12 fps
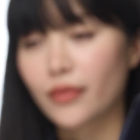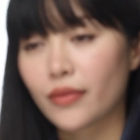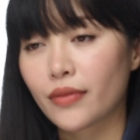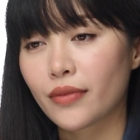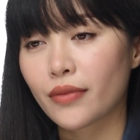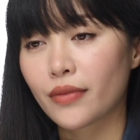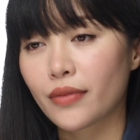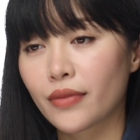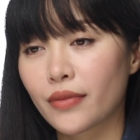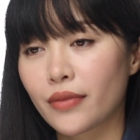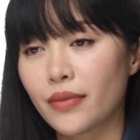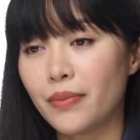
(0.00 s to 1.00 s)
they ever did
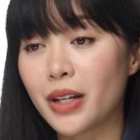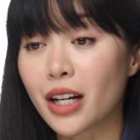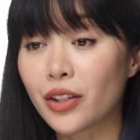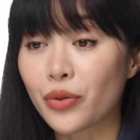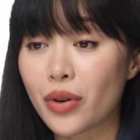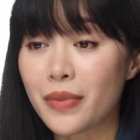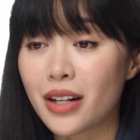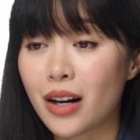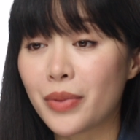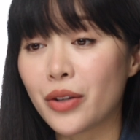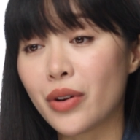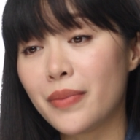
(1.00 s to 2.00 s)
that. And that
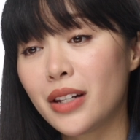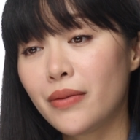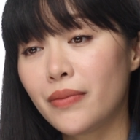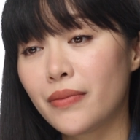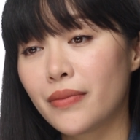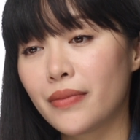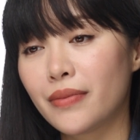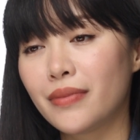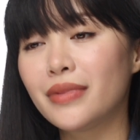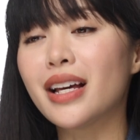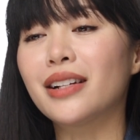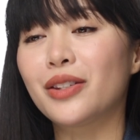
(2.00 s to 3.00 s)
MacBook Pro
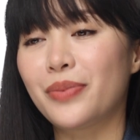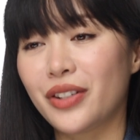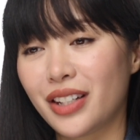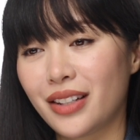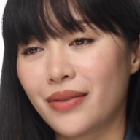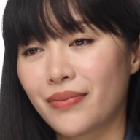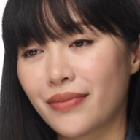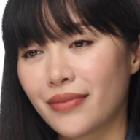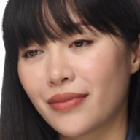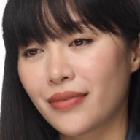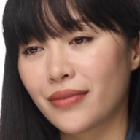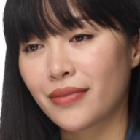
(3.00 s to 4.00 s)
was my window to
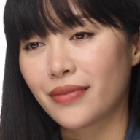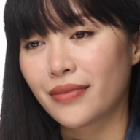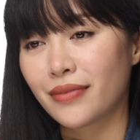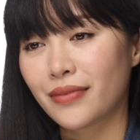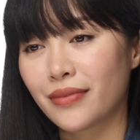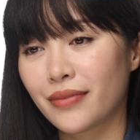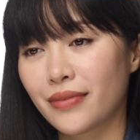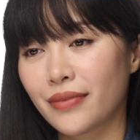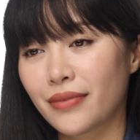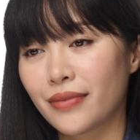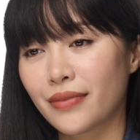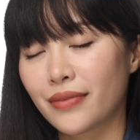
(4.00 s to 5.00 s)
YouTube. So had I
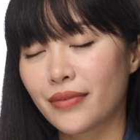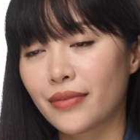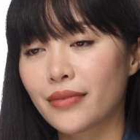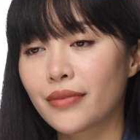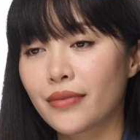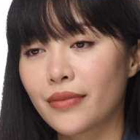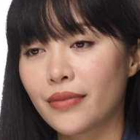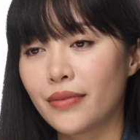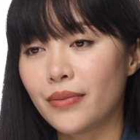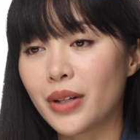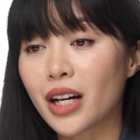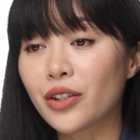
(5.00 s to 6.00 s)
never had that laptop,
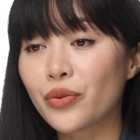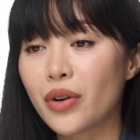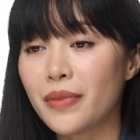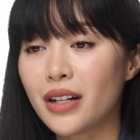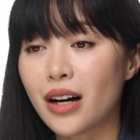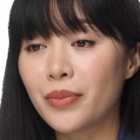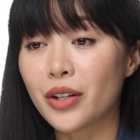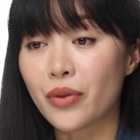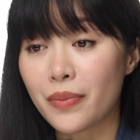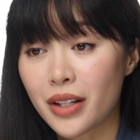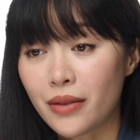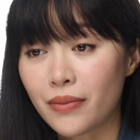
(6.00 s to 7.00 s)
I would have never
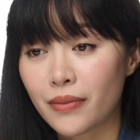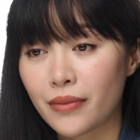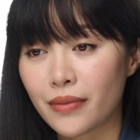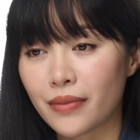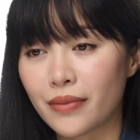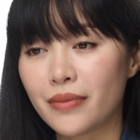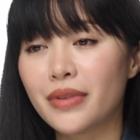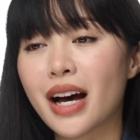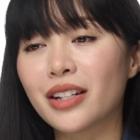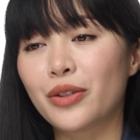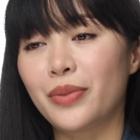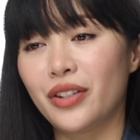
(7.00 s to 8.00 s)
have had my career.
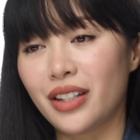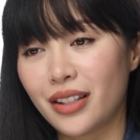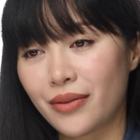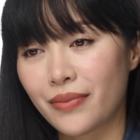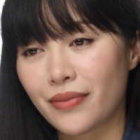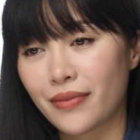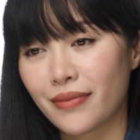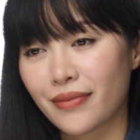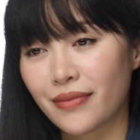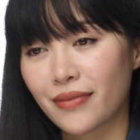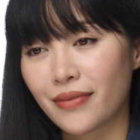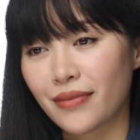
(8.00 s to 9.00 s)
So it's kind of strange
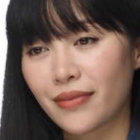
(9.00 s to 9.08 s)
how